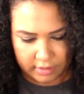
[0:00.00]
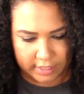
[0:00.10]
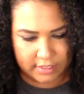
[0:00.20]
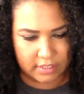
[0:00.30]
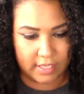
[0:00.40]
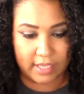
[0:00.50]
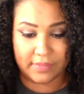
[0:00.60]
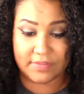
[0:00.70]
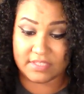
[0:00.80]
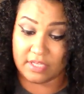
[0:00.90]
Okay, so I
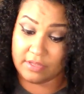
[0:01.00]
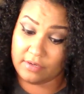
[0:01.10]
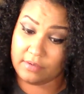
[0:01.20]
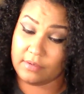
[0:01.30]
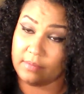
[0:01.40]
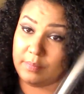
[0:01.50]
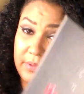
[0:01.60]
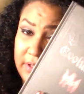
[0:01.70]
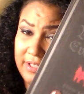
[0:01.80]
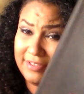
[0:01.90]
got this other
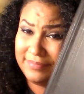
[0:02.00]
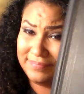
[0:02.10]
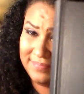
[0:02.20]
book.